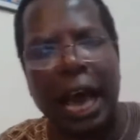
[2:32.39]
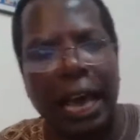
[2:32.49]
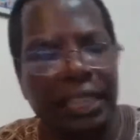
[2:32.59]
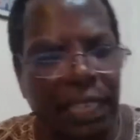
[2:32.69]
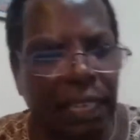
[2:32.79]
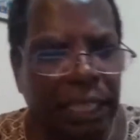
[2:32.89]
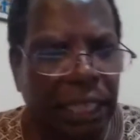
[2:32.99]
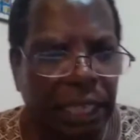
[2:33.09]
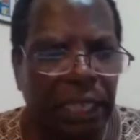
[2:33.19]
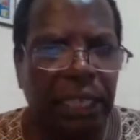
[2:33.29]
I think
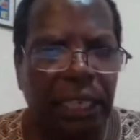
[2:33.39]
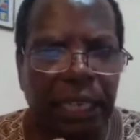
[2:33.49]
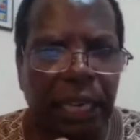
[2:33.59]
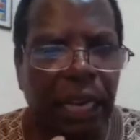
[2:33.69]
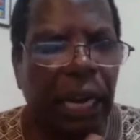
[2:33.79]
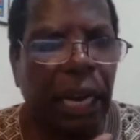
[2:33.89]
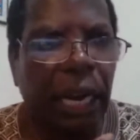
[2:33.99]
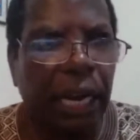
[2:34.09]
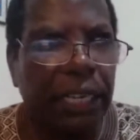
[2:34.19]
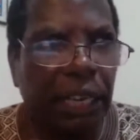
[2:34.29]
he
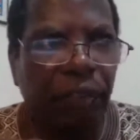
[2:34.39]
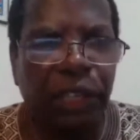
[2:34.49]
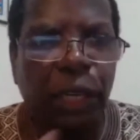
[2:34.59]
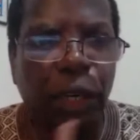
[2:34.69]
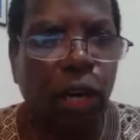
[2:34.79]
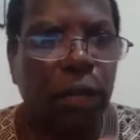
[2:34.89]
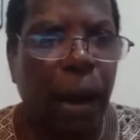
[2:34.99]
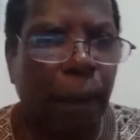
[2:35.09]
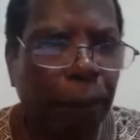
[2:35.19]
gave us the roadmap